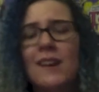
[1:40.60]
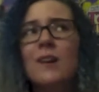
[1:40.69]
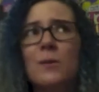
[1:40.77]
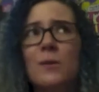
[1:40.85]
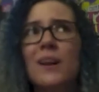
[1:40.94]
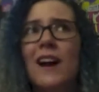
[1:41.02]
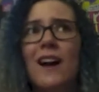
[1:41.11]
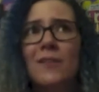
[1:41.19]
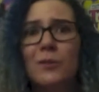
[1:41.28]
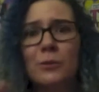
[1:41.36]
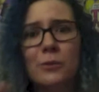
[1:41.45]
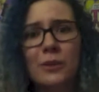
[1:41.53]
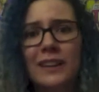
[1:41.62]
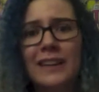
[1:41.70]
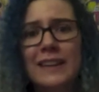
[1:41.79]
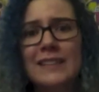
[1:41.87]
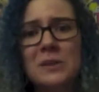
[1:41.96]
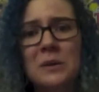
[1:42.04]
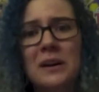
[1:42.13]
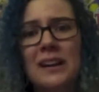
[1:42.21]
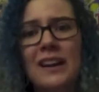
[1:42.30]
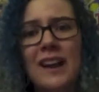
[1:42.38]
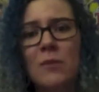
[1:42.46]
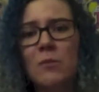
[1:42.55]
we got really into
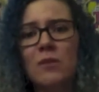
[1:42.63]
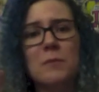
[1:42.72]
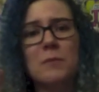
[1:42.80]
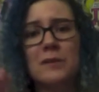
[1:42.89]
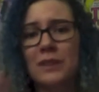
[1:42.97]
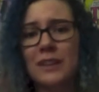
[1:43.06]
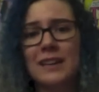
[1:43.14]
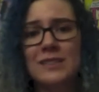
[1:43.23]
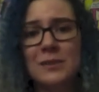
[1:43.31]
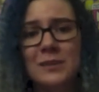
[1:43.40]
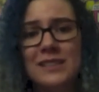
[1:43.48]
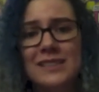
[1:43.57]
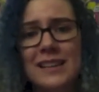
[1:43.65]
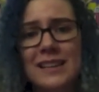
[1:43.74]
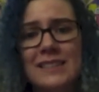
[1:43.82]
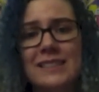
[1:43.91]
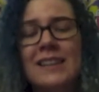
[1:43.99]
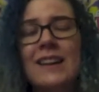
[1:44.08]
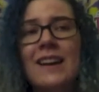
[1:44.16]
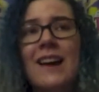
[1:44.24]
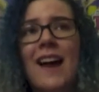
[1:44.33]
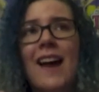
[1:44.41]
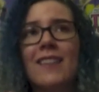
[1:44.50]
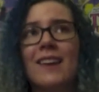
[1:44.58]
it, and we've been really into it since.
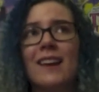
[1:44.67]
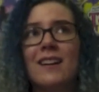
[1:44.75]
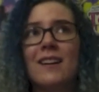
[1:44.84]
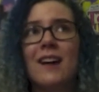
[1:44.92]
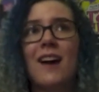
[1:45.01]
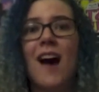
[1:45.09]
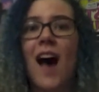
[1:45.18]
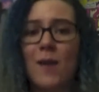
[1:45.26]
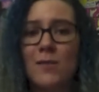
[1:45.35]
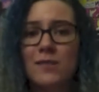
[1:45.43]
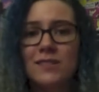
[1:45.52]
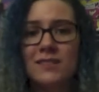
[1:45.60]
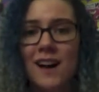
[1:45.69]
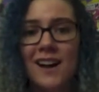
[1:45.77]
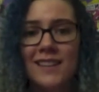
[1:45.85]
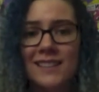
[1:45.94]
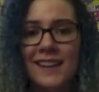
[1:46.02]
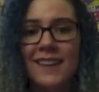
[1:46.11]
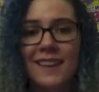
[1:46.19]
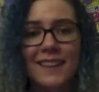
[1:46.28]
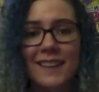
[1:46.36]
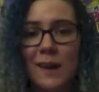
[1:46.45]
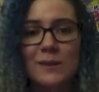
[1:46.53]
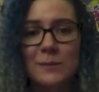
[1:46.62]
And like, I was Sasuke, like
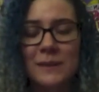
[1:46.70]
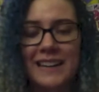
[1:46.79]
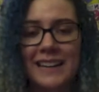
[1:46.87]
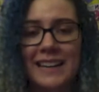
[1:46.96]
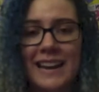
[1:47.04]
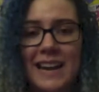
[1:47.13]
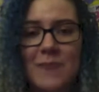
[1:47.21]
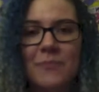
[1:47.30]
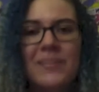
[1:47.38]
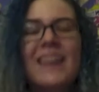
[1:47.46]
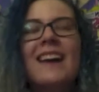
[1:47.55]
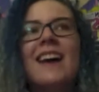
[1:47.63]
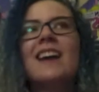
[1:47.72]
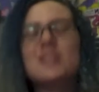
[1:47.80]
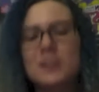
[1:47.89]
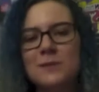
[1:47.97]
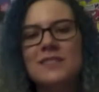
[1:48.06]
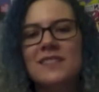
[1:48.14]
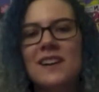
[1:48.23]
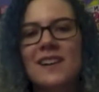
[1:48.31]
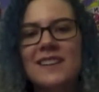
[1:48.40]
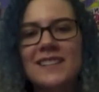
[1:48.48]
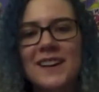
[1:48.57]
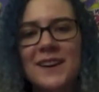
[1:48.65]
that was my nickname, and she was
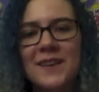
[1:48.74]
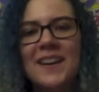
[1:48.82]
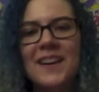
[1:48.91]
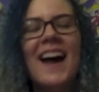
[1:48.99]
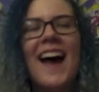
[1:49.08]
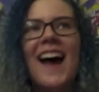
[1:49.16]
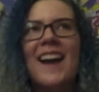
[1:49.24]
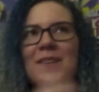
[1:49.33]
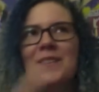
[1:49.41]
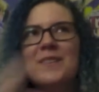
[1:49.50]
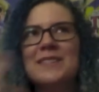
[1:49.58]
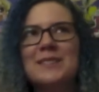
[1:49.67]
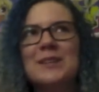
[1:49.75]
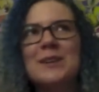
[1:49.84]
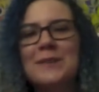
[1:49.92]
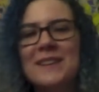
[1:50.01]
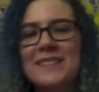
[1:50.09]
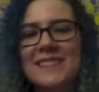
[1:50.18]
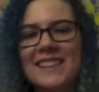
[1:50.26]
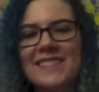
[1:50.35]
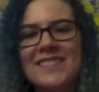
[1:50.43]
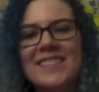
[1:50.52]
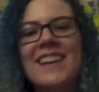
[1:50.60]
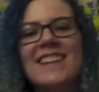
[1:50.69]
Naruto, and I would always joke about
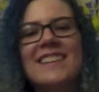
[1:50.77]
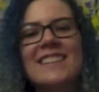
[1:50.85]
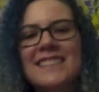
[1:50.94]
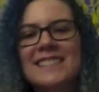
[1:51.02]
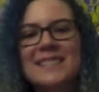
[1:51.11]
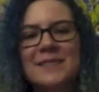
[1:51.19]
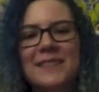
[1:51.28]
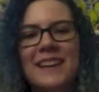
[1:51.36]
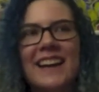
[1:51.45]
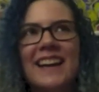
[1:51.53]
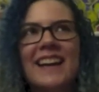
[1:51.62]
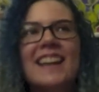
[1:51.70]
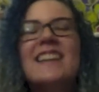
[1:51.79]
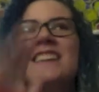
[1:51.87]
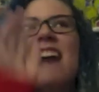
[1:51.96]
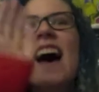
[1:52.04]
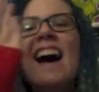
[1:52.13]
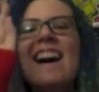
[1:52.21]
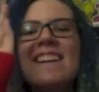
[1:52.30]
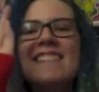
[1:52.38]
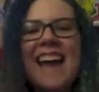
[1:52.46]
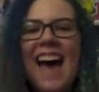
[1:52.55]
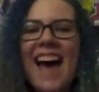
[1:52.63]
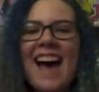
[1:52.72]
Sasunaru and she'd be like, no,
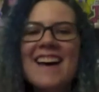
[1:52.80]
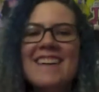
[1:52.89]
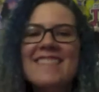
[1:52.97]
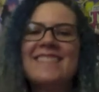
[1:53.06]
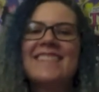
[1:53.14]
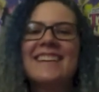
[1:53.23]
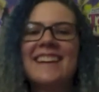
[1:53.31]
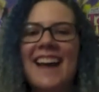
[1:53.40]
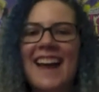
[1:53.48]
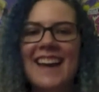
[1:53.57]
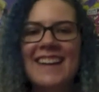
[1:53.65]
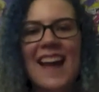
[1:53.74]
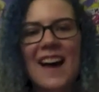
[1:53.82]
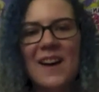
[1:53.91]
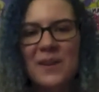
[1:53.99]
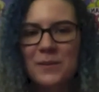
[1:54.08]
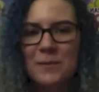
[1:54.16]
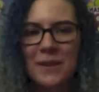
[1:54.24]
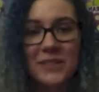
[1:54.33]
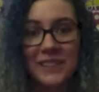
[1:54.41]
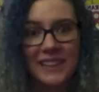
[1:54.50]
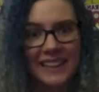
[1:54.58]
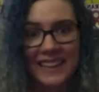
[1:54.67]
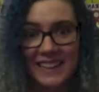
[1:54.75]
no! And now we're both
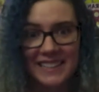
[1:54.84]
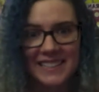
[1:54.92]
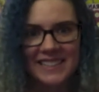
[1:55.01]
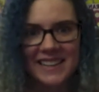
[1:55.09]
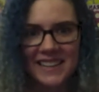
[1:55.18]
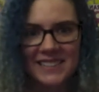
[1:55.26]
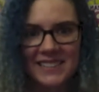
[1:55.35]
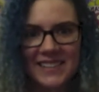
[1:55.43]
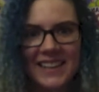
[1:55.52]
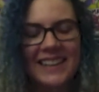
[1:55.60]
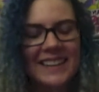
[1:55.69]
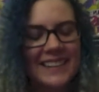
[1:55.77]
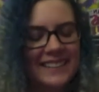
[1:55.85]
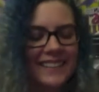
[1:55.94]
like into Sasunaru,